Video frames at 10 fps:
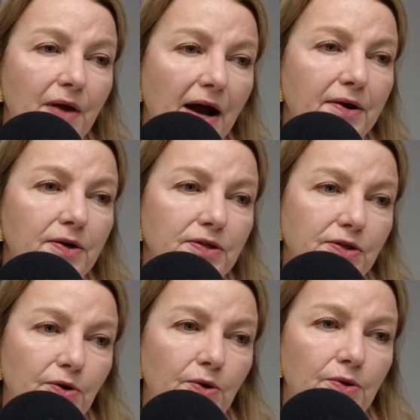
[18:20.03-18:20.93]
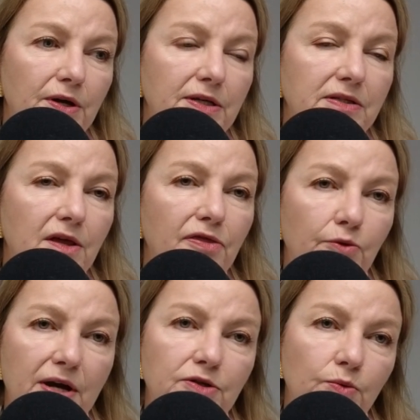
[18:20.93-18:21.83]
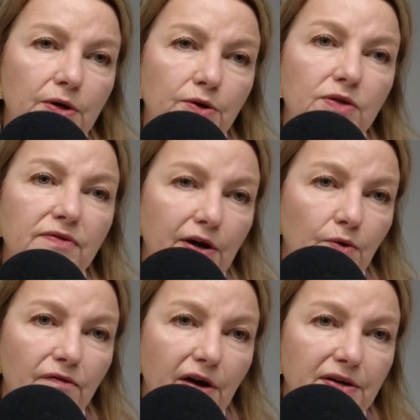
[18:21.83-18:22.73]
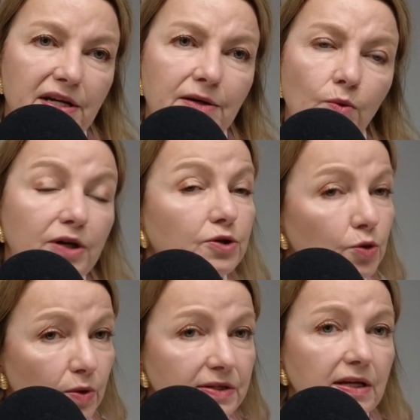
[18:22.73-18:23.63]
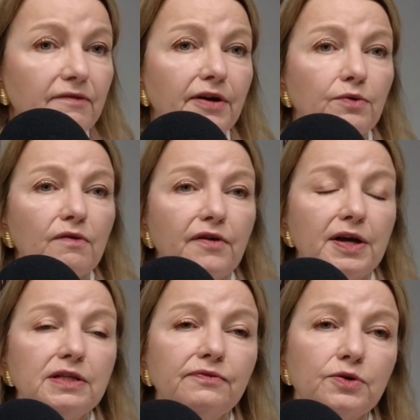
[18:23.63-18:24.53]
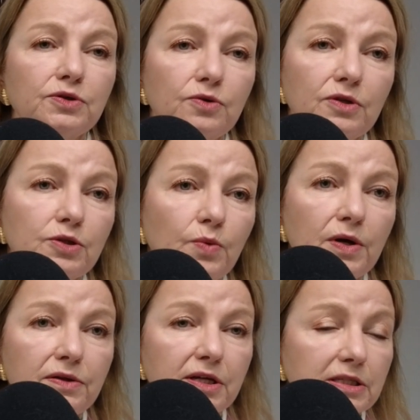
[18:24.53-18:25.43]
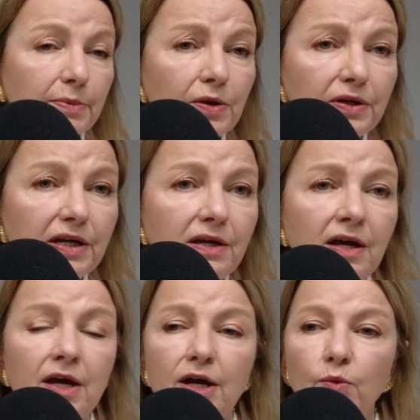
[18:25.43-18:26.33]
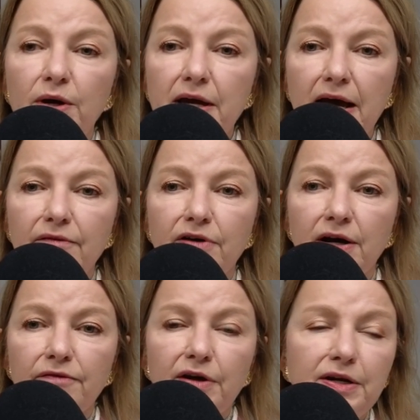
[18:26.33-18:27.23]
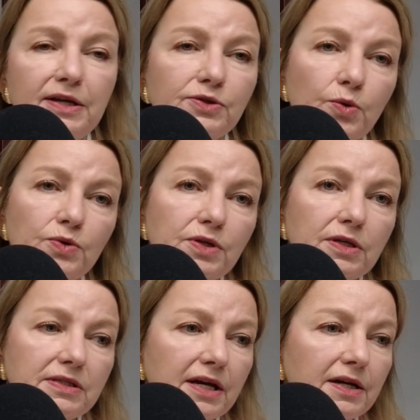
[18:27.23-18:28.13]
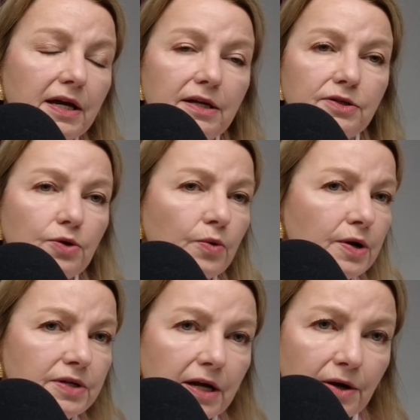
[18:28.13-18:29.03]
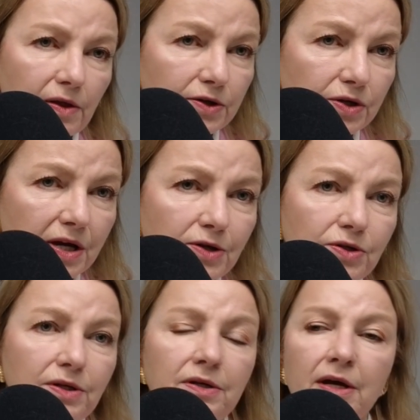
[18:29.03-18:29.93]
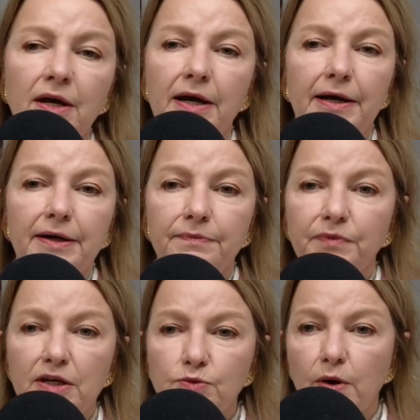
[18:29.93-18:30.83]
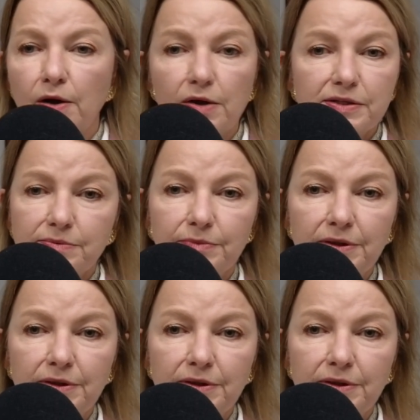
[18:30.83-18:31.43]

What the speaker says: Our concern is the threat to reduce federal funding. We do receive federal funds for students with disability. We have funding sources dedicated to career and technical education, as well as